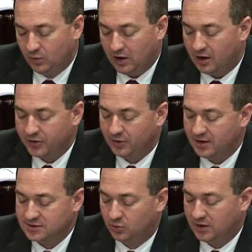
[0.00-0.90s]
We
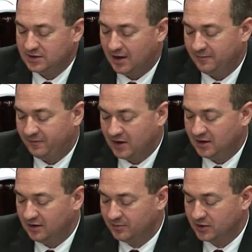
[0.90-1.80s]
authorized one-time
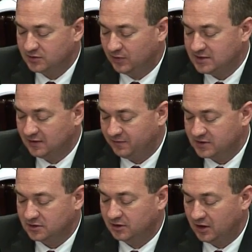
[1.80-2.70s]
funding in the most recent
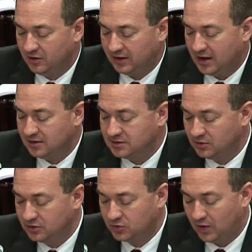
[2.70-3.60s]
fiscal code again
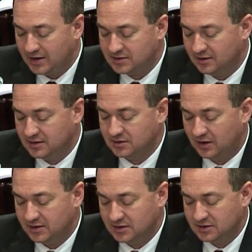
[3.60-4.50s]
to address this
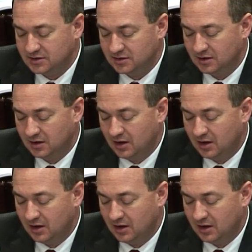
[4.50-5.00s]
crisis.